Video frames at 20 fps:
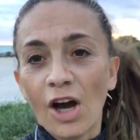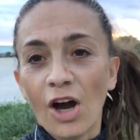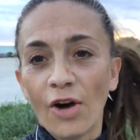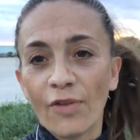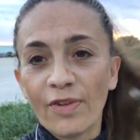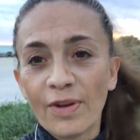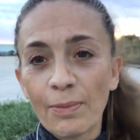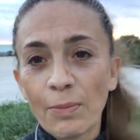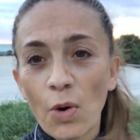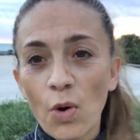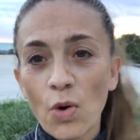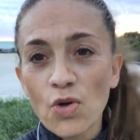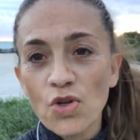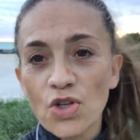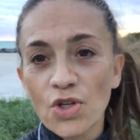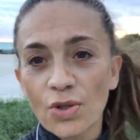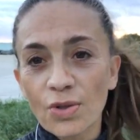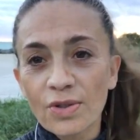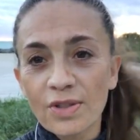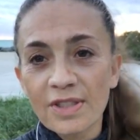of
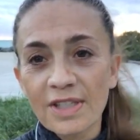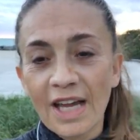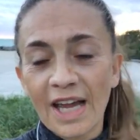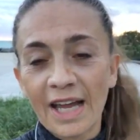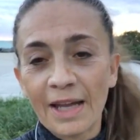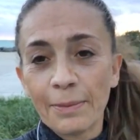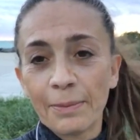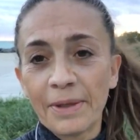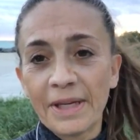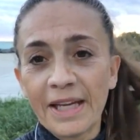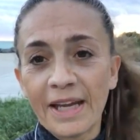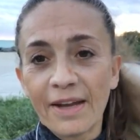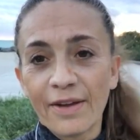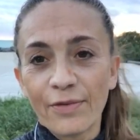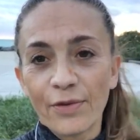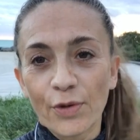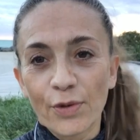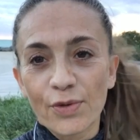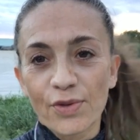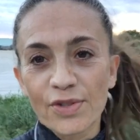emotions and
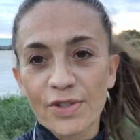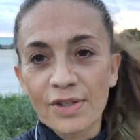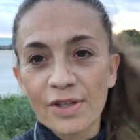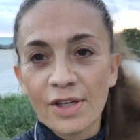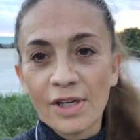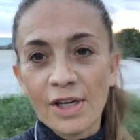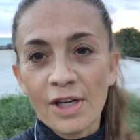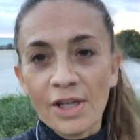behaviors.